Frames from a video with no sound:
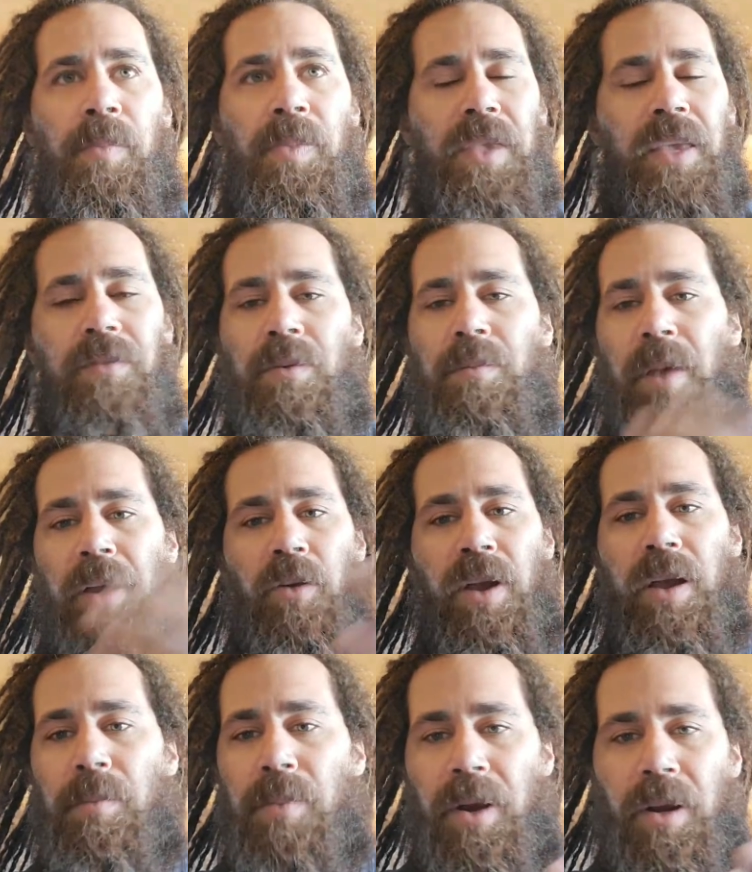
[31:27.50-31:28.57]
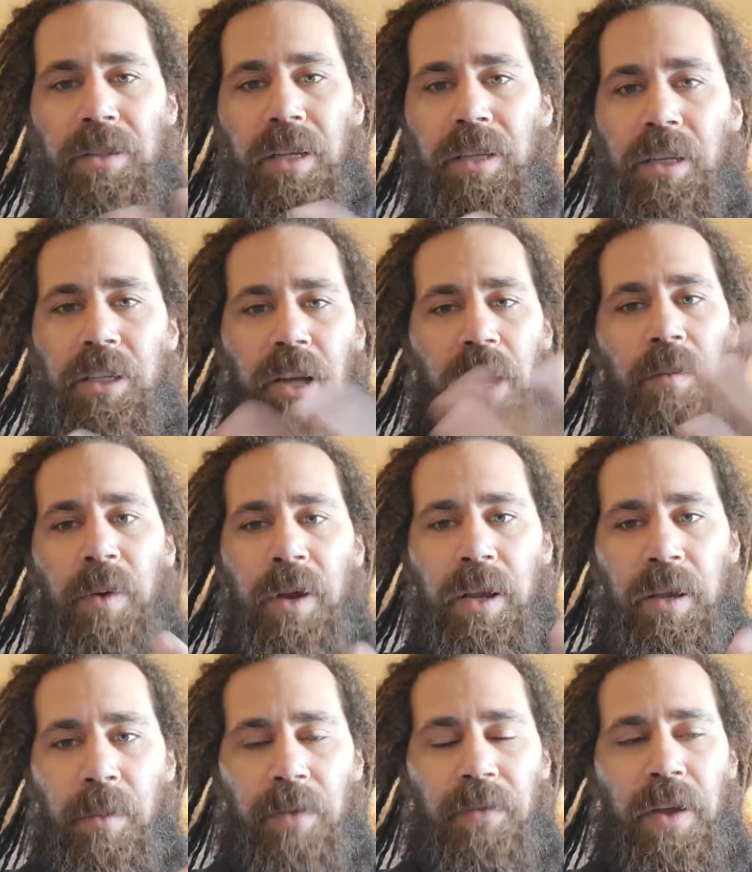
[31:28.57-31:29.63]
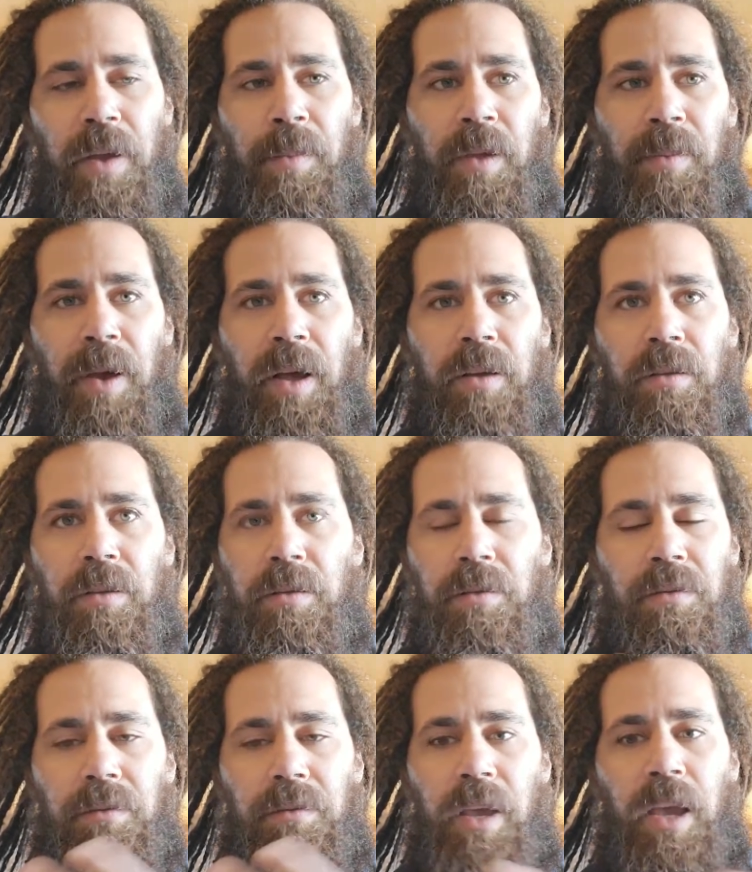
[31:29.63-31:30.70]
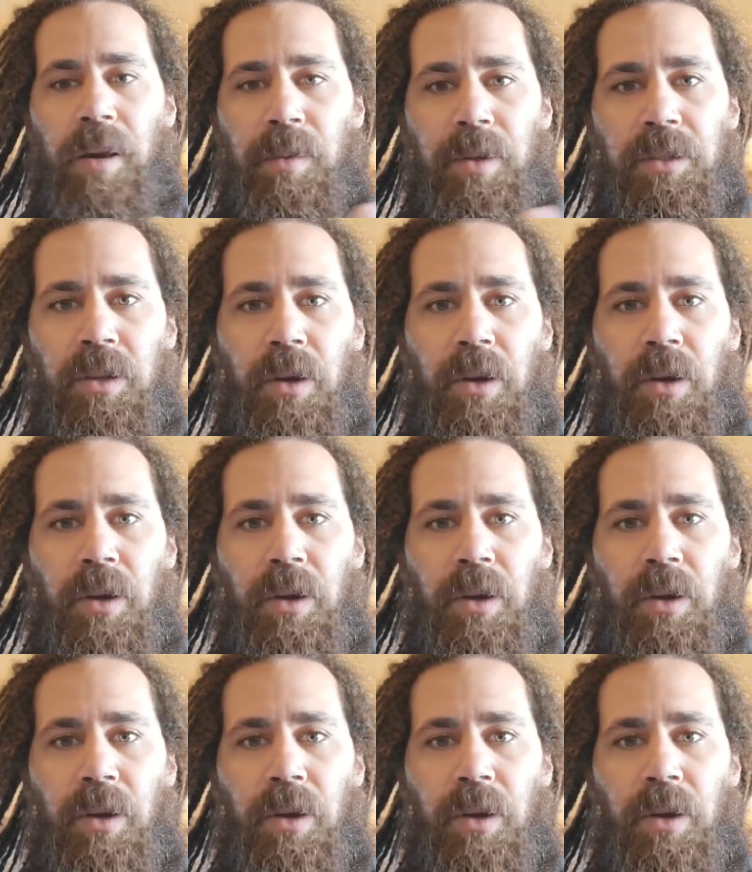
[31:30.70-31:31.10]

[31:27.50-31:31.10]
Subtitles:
even my grandparents, I teach everybody in my family about cannabis.